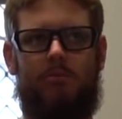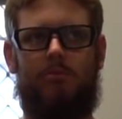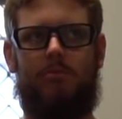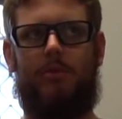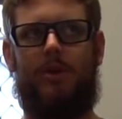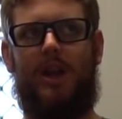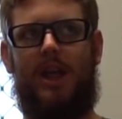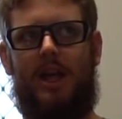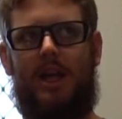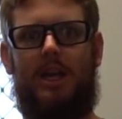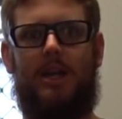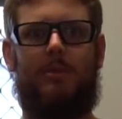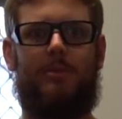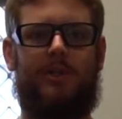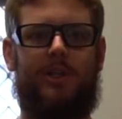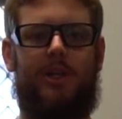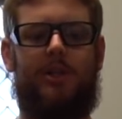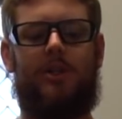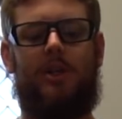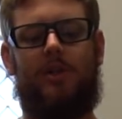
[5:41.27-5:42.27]
name
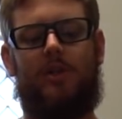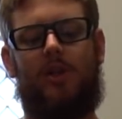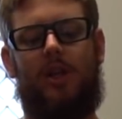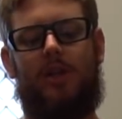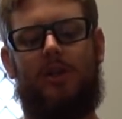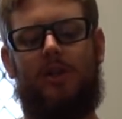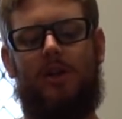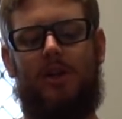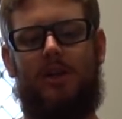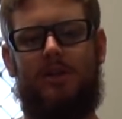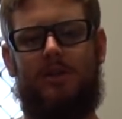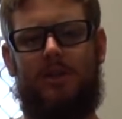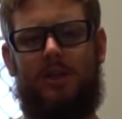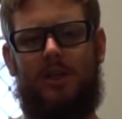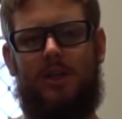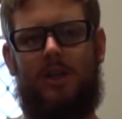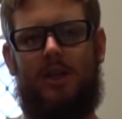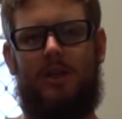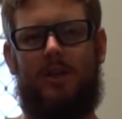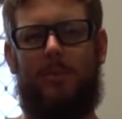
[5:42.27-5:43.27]
slash designation
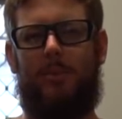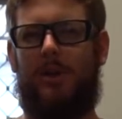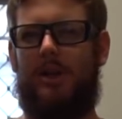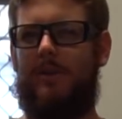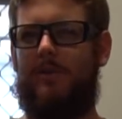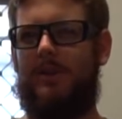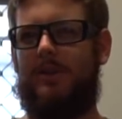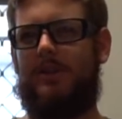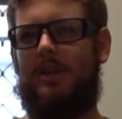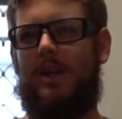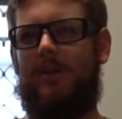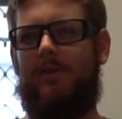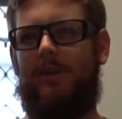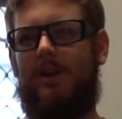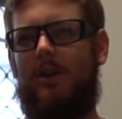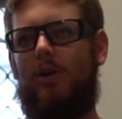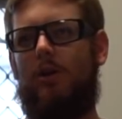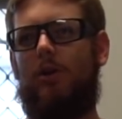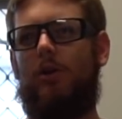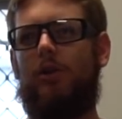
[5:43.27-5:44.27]
is, I believe it's
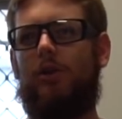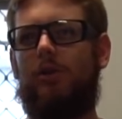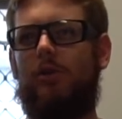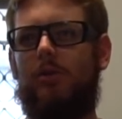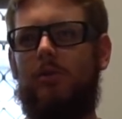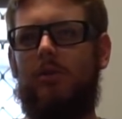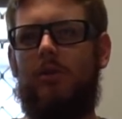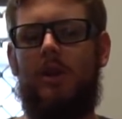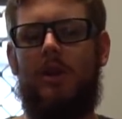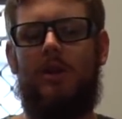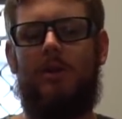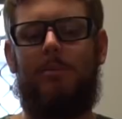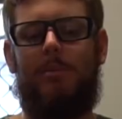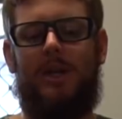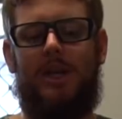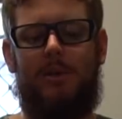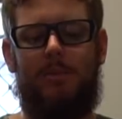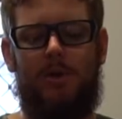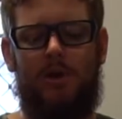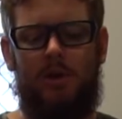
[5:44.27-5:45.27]
FN Herschel
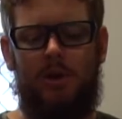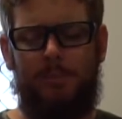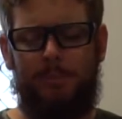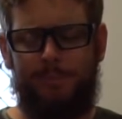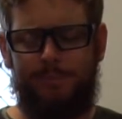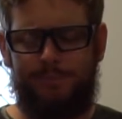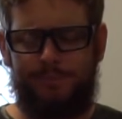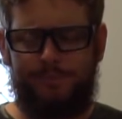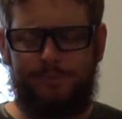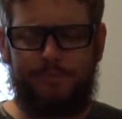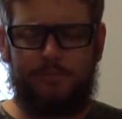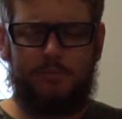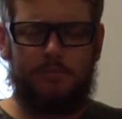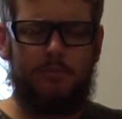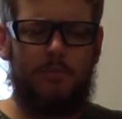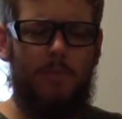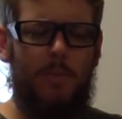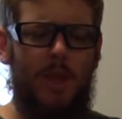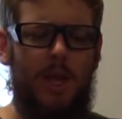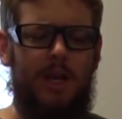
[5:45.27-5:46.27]
Minimi.
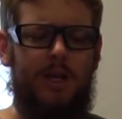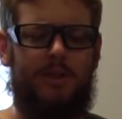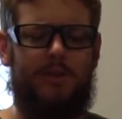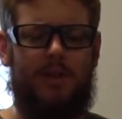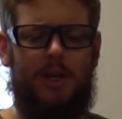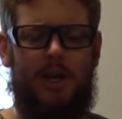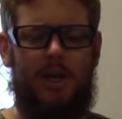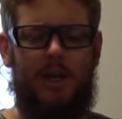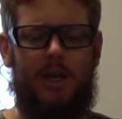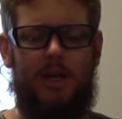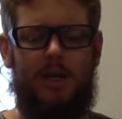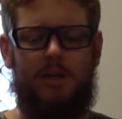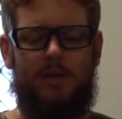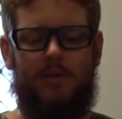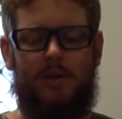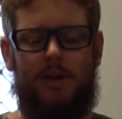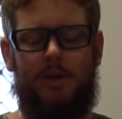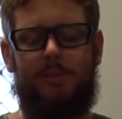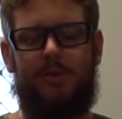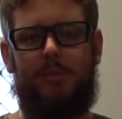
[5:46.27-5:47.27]
It's a
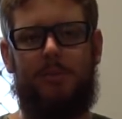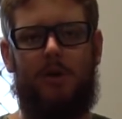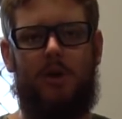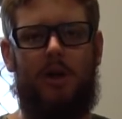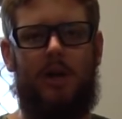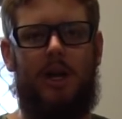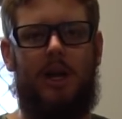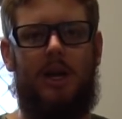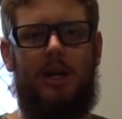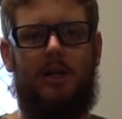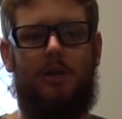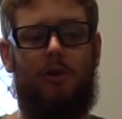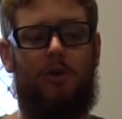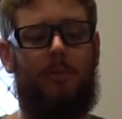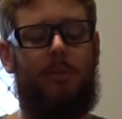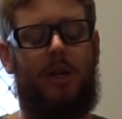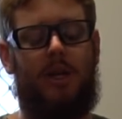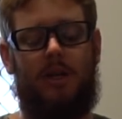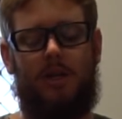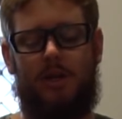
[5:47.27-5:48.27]
developed by a
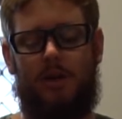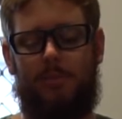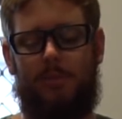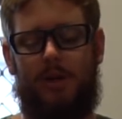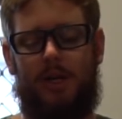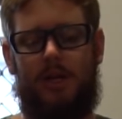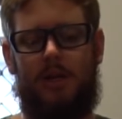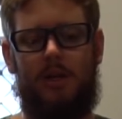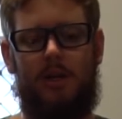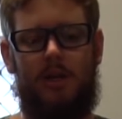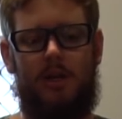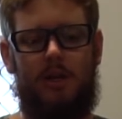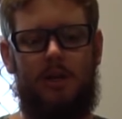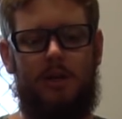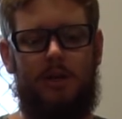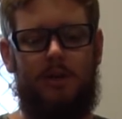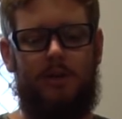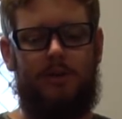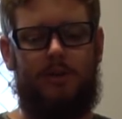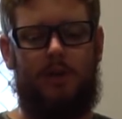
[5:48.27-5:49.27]
European company.
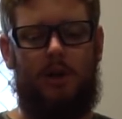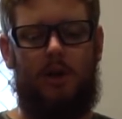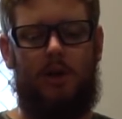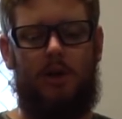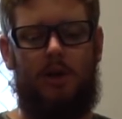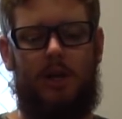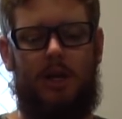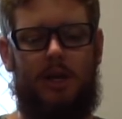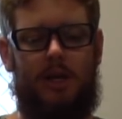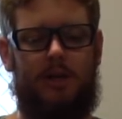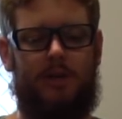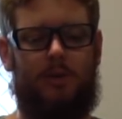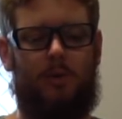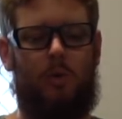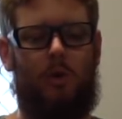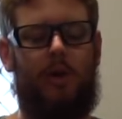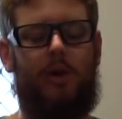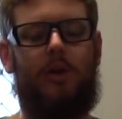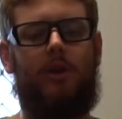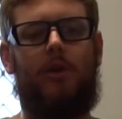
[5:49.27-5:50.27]
So it is
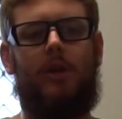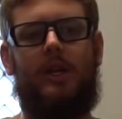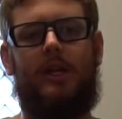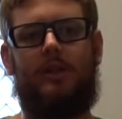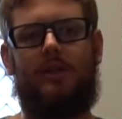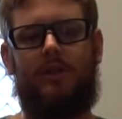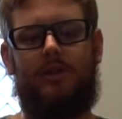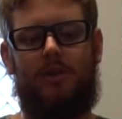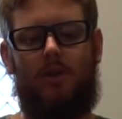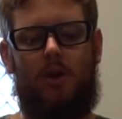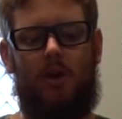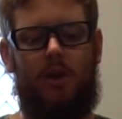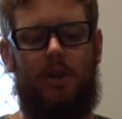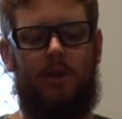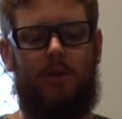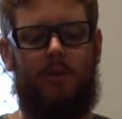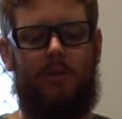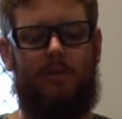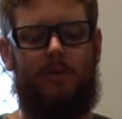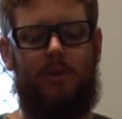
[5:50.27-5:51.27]
quite a unique design.
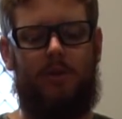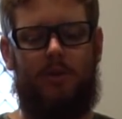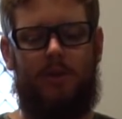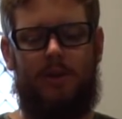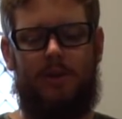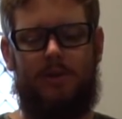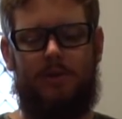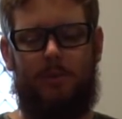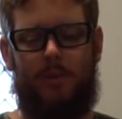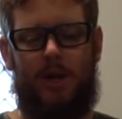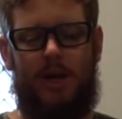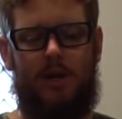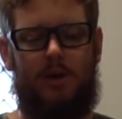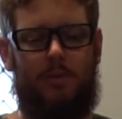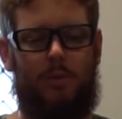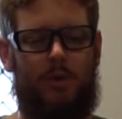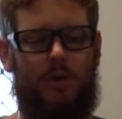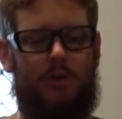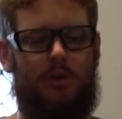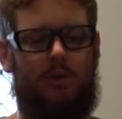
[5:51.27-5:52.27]
There are a few things around
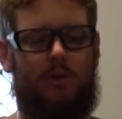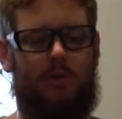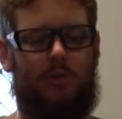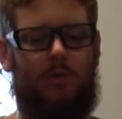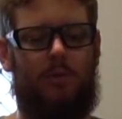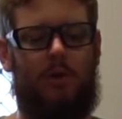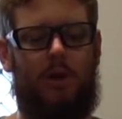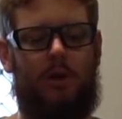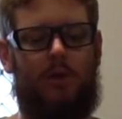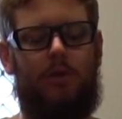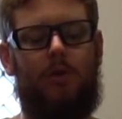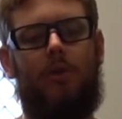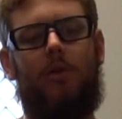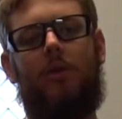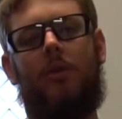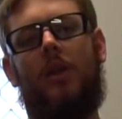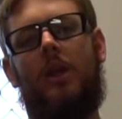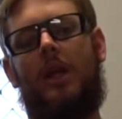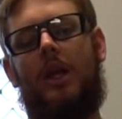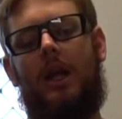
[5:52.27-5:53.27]
it which look quite
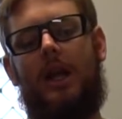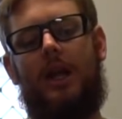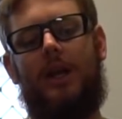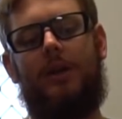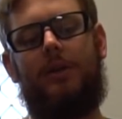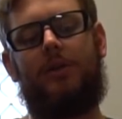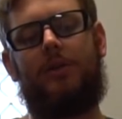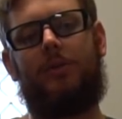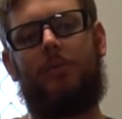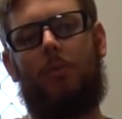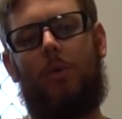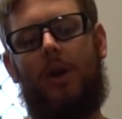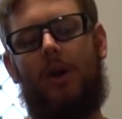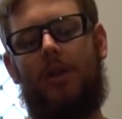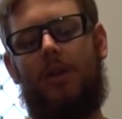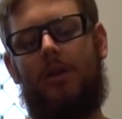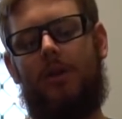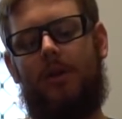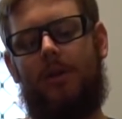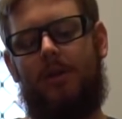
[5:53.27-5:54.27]
good. It's one
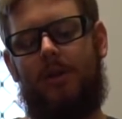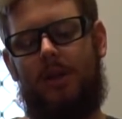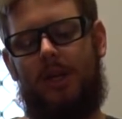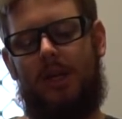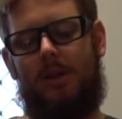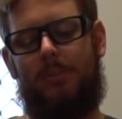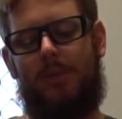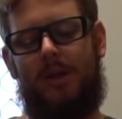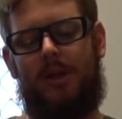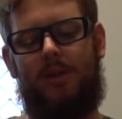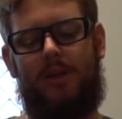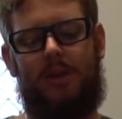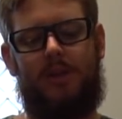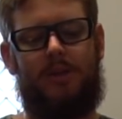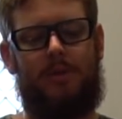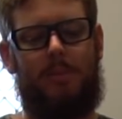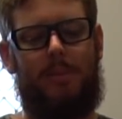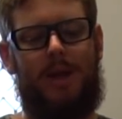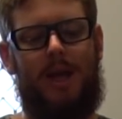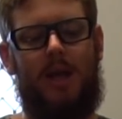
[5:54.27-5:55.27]
of the, the big
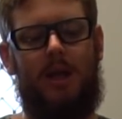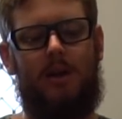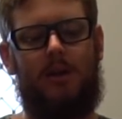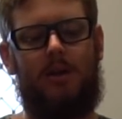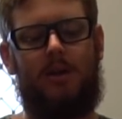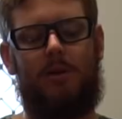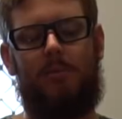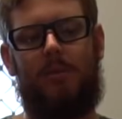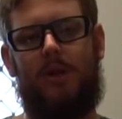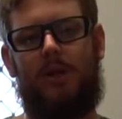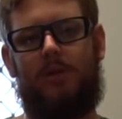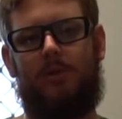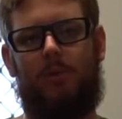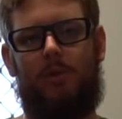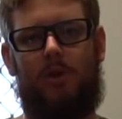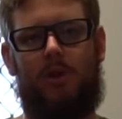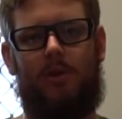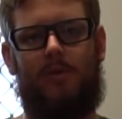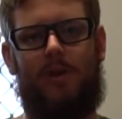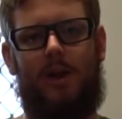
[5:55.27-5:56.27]
things about it compared to a
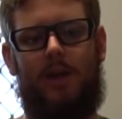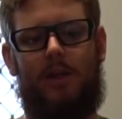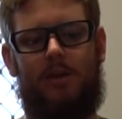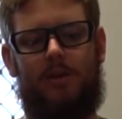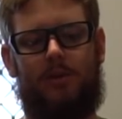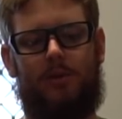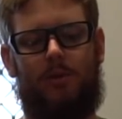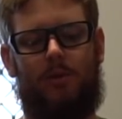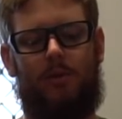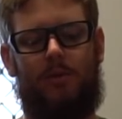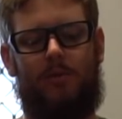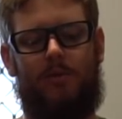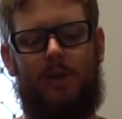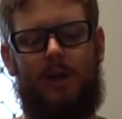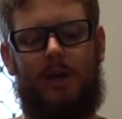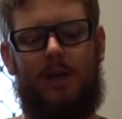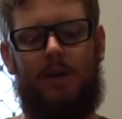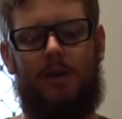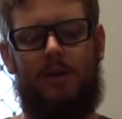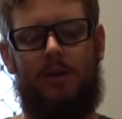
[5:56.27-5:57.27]
lot of other sort of
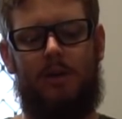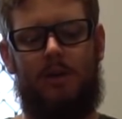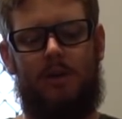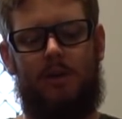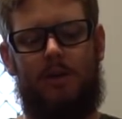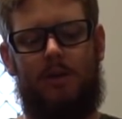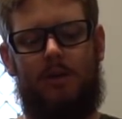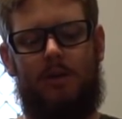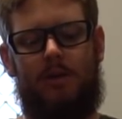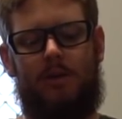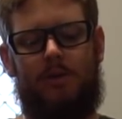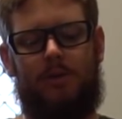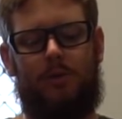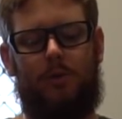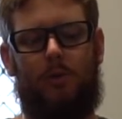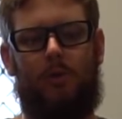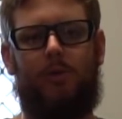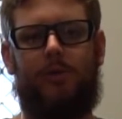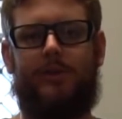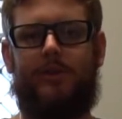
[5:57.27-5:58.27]
uh,
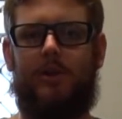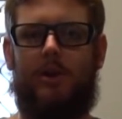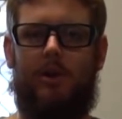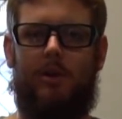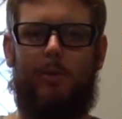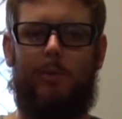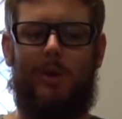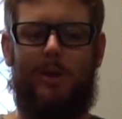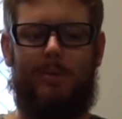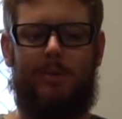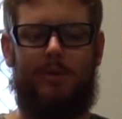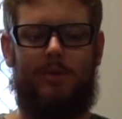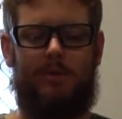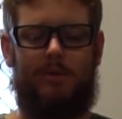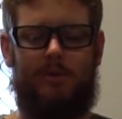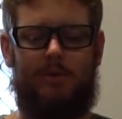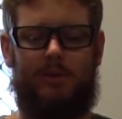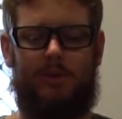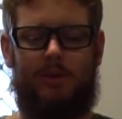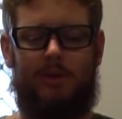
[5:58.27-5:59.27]
saw style
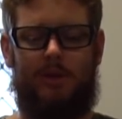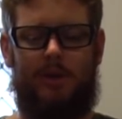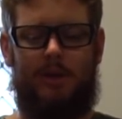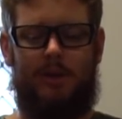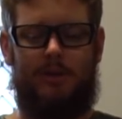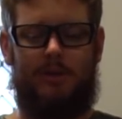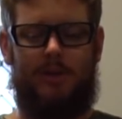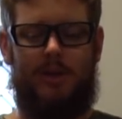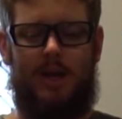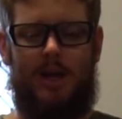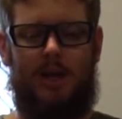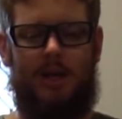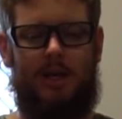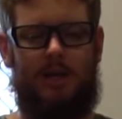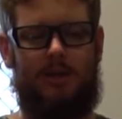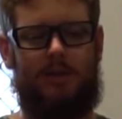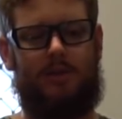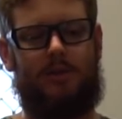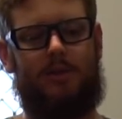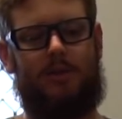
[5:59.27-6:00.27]
weapons is that
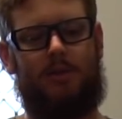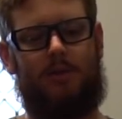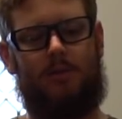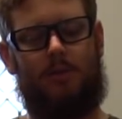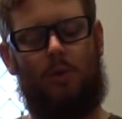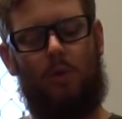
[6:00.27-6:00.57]
it's